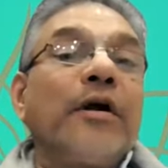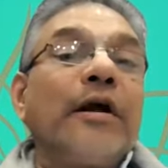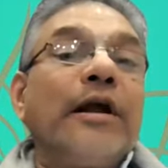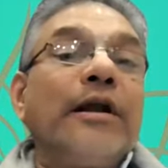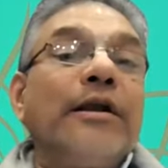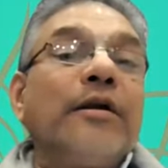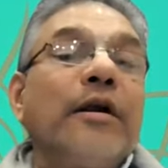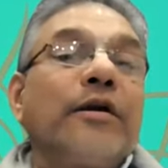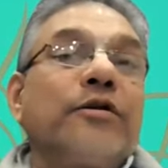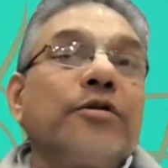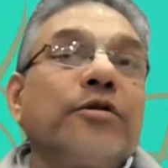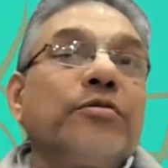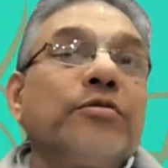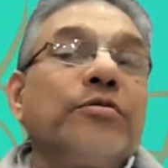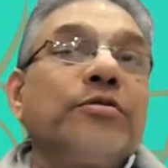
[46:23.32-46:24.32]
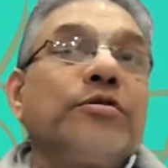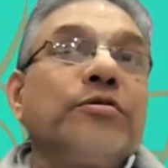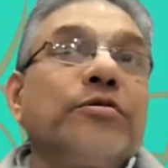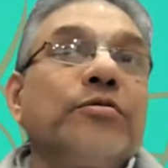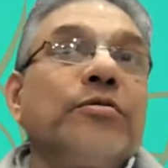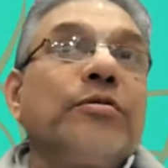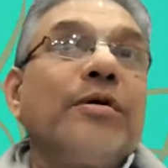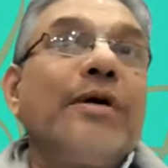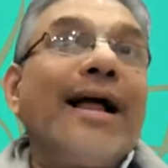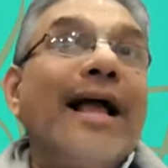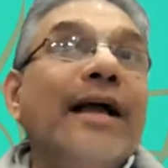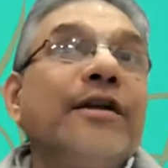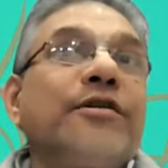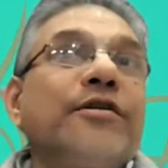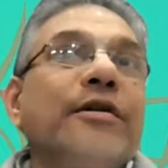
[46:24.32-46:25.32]
in, uh, to to
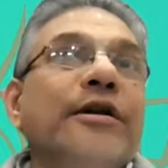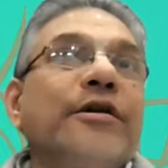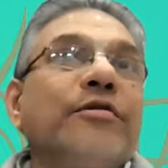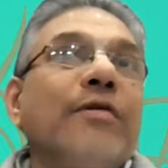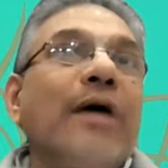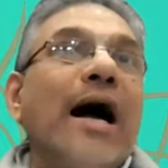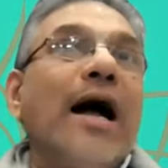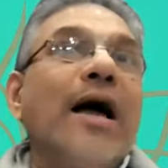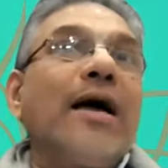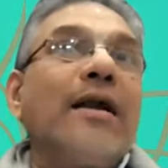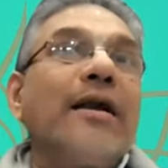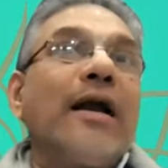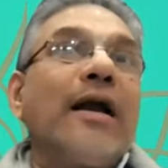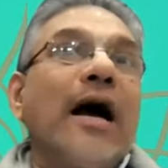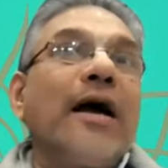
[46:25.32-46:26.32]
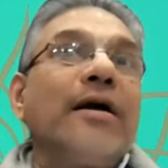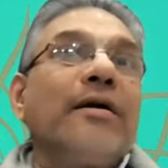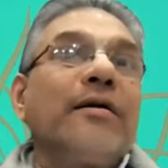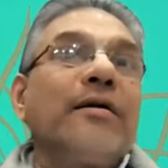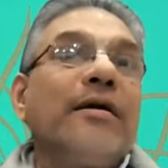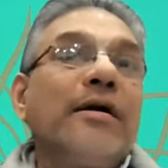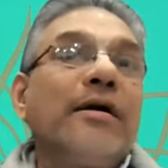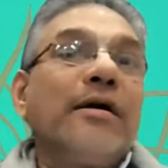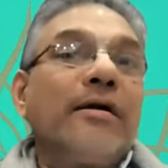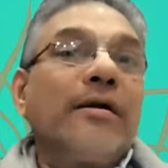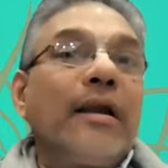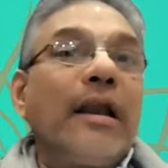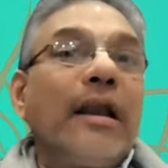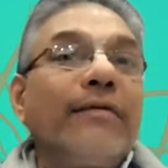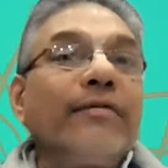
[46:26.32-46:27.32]
enter into higher and higher
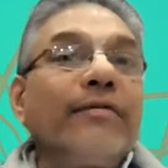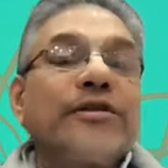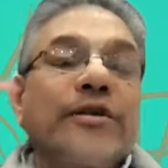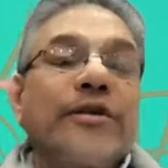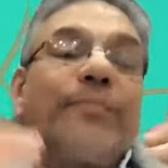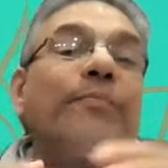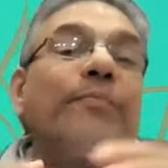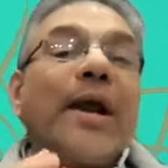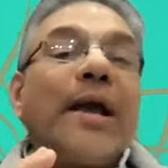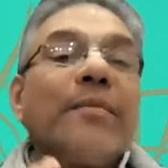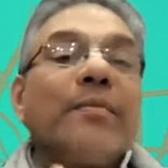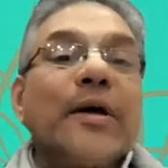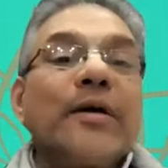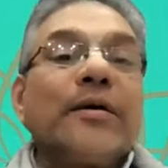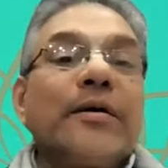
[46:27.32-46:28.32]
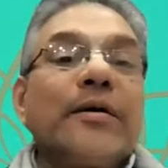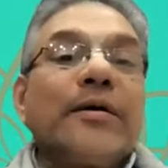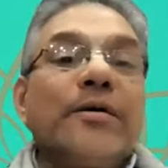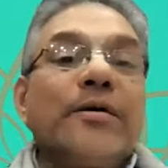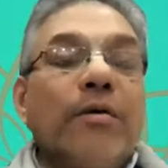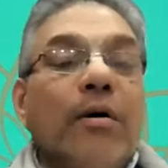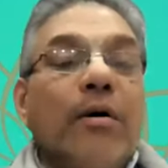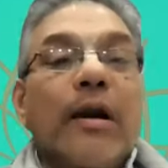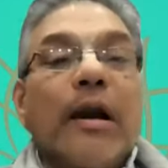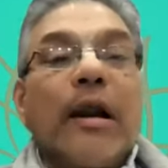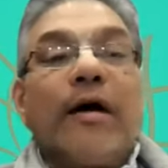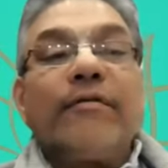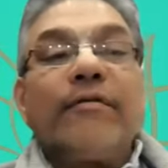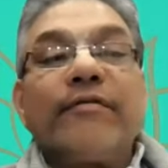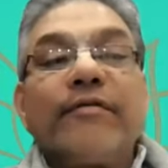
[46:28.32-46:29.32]
levels of prema or
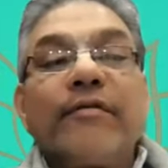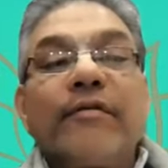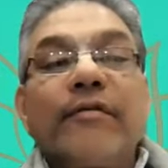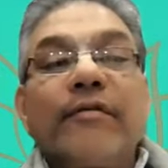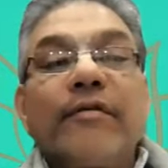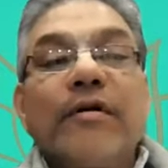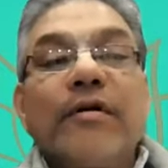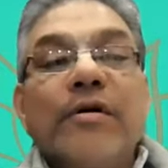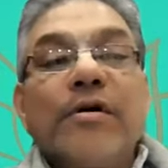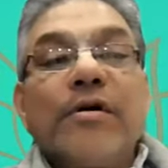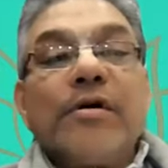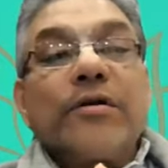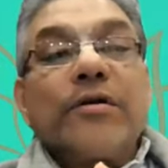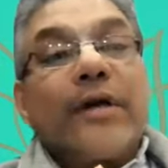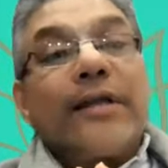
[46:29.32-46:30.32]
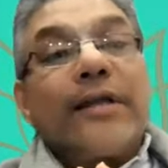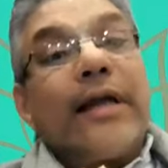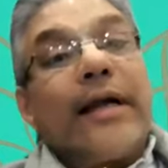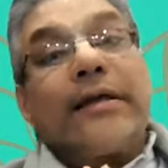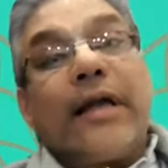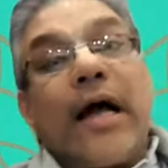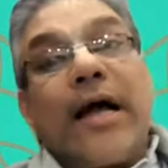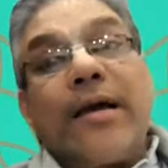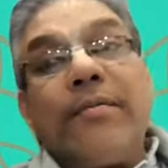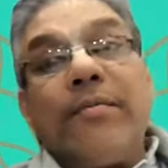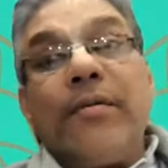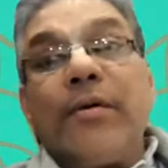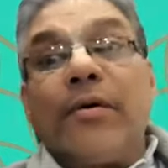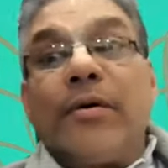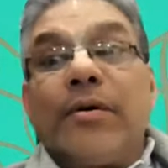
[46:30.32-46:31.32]
love. So at that time,
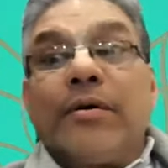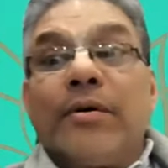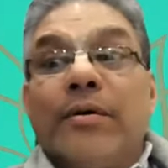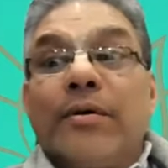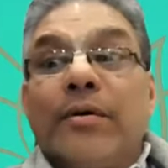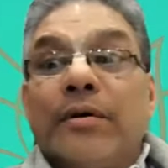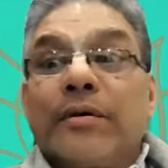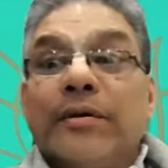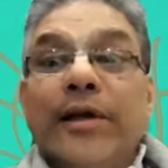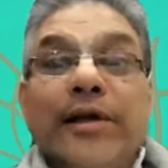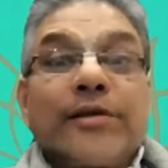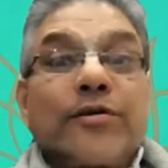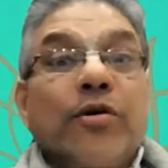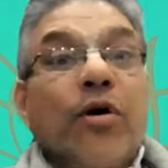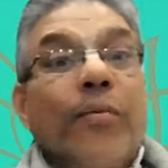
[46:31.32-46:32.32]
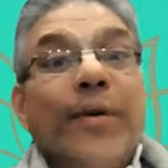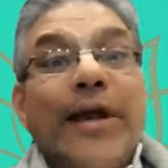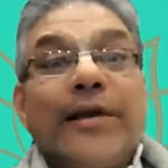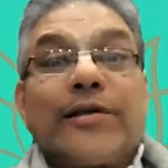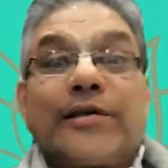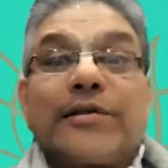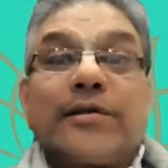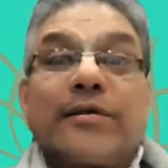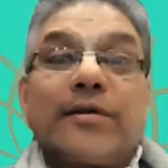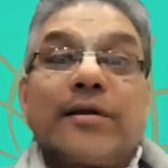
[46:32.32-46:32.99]
these gopis